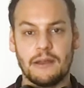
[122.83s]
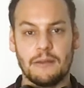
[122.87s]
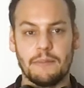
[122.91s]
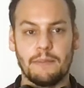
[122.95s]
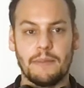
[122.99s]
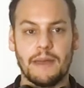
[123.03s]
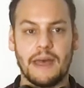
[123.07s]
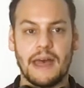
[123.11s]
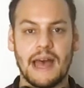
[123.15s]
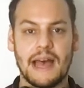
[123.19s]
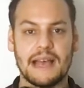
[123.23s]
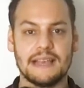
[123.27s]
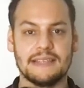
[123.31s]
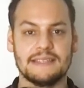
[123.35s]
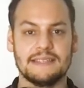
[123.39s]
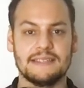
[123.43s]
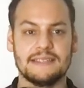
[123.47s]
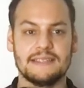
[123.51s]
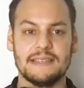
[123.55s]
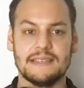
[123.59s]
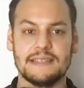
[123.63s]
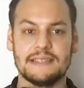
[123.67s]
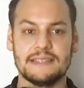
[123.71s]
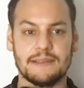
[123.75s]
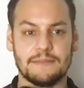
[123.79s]
up as
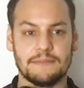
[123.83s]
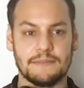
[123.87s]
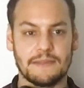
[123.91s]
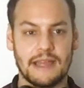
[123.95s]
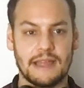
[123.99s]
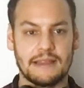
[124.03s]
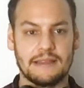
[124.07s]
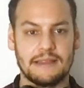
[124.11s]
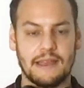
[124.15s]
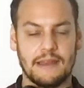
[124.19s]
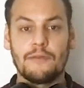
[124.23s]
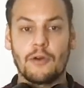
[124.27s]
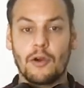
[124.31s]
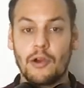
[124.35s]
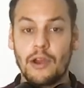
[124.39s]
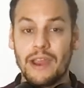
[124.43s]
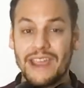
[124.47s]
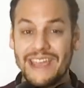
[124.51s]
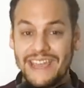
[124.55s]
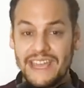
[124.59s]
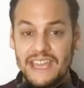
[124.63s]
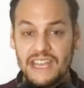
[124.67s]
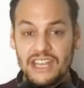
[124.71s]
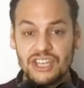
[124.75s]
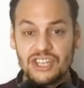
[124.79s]
system data.
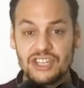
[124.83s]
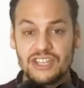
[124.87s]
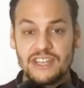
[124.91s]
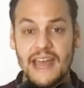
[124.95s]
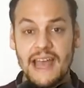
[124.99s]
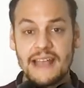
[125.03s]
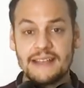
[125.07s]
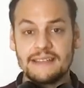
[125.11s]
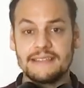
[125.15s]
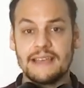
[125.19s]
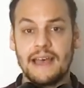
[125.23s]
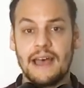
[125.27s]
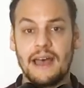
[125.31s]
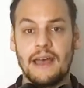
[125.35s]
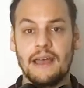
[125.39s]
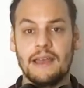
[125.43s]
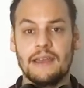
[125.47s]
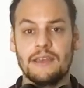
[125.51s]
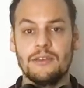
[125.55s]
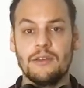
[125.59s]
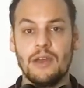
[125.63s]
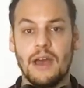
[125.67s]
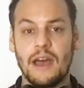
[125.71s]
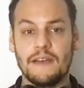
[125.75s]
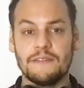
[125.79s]
For each data,
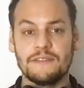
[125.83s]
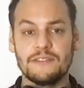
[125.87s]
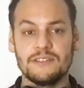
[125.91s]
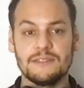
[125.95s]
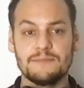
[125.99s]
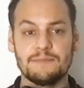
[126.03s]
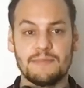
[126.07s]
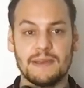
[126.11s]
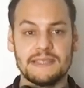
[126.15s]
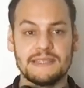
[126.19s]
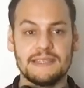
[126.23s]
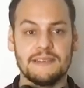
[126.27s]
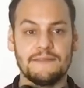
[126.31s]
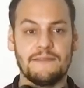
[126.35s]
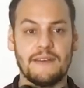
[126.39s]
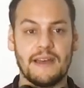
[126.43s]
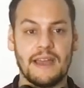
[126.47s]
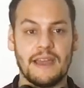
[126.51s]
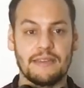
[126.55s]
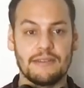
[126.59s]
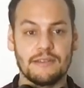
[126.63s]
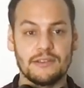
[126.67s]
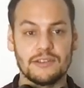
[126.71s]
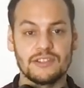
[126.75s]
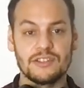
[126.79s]
you have to
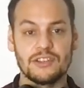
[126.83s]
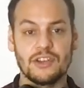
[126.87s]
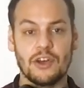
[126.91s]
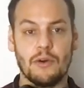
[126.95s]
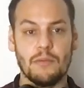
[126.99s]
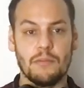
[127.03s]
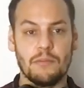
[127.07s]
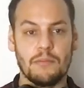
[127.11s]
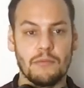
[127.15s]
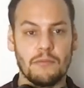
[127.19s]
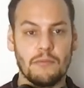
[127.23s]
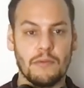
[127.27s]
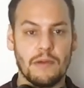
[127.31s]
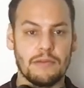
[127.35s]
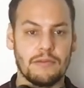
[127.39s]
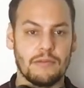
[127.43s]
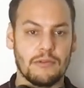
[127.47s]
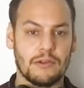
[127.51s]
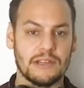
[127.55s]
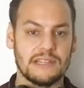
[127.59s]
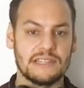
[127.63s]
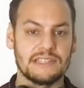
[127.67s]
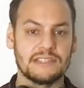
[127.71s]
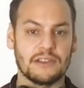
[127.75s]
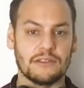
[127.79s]
specify the scope,
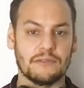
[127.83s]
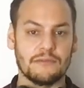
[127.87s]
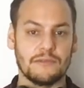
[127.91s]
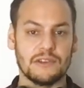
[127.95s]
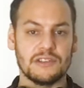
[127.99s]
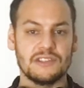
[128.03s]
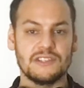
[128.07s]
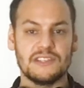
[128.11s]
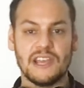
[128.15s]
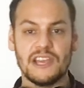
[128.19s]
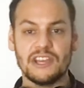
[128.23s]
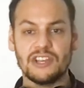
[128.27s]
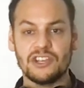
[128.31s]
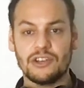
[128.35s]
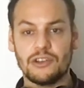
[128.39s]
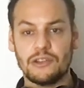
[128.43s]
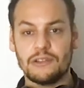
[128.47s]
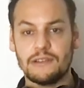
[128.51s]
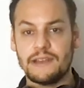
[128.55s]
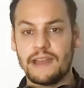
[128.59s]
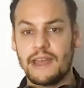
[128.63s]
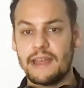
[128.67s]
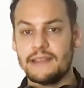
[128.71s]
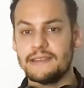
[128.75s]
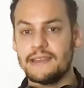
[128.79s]
whether it's conversational
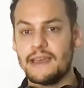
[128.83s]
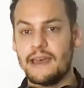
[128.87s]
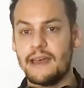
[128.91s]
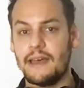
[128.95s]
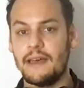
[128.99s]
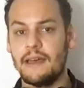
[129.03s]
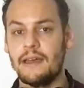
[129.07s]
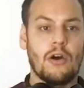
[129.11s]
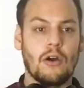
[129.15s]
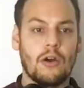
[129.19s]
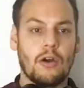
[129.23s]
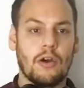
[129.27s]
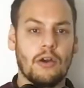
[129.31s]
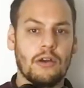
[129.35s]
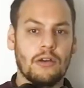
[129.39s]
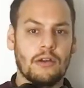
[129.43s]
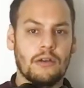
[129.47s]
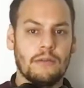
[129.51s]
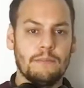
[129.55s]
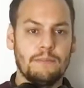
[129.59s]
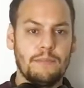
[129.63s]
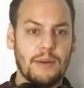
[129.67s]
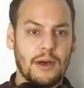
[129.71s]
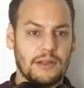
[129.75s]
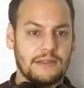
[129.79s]
data or
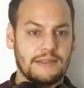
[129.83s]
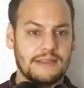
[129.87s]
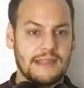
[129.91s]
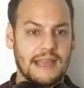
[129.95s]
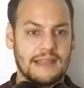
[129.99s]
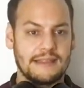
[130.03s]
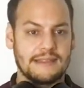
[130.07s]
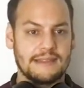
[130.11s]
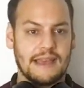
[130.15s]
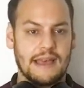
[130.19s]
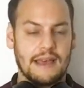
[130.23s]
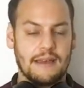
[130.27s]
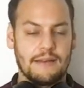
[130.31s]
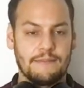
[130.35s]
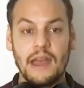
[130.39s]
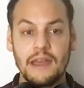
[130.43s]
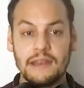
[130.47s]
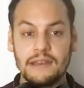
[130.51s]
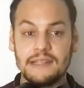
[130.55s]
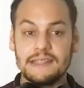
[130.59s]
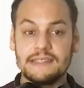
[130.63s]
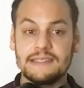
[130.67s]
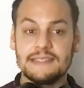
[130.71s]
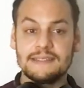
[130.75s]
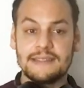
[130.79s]
bot data,
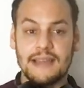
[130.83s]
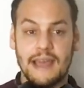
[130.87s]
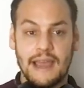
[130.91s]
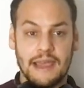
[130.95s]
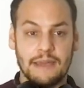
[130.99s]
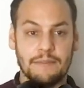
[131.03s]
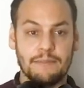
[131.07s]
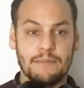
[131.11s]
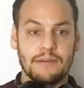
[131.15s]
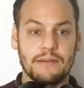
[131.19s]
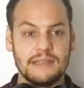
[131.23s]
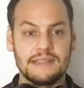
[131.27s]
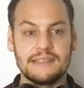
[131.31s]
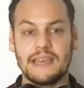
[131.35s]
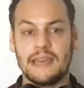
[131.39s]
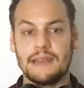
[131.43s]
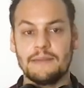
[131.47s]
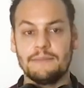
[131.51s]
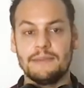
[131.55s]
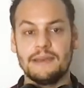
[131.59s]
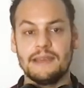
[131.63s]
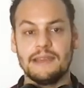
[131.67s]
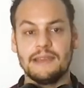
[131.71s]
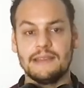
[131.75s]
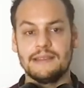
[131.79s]
and its type. It
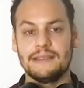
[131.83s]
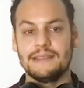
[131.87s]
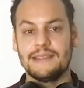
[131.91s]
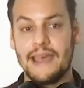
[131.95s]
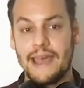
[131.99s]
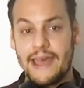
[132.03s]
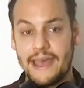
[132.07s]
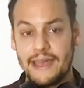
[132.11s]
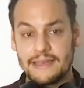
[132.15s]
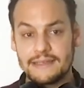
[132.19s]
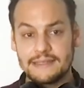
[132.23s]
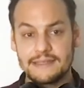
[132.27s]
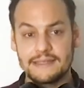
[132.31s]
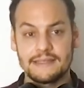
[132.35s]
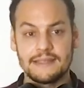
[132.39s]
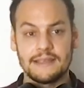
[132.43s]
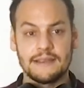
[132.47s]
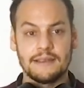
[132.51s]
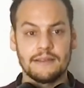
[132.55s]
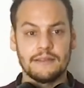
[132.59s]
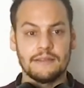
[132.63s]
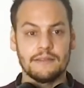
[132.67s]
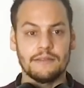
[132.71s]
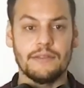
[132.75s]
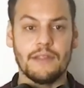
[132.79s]
can be text,
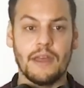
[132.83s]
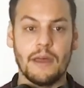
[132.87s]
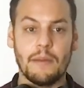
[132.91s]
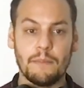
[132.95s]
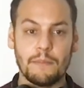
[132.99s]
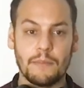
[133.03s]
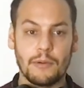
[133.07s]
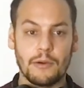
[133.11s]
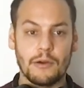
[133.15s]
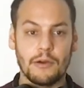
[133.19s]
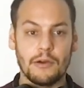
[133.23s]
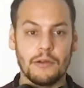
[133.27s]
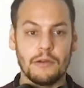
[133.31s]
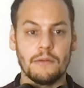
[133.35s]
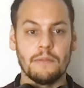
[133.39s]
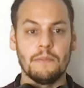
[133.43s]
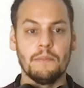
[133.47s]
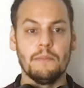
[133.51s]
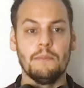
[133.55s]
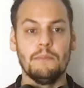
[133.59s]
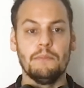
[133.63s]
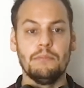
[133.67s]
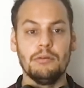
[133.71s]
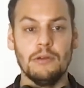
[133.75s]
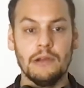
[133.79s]
number,
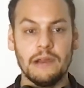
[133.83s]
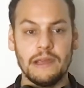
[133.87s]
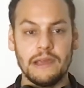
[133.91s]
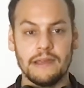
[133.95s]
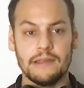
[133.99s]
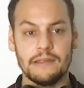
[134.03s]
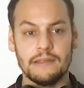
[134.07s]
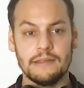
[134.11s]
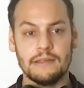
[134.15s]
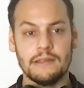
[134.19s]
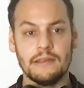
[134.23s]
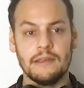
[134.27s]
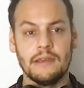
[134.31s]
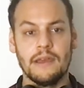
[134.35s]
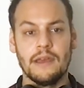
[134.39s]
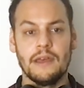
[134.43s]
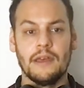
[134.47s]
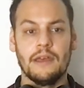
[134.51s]
Boolean,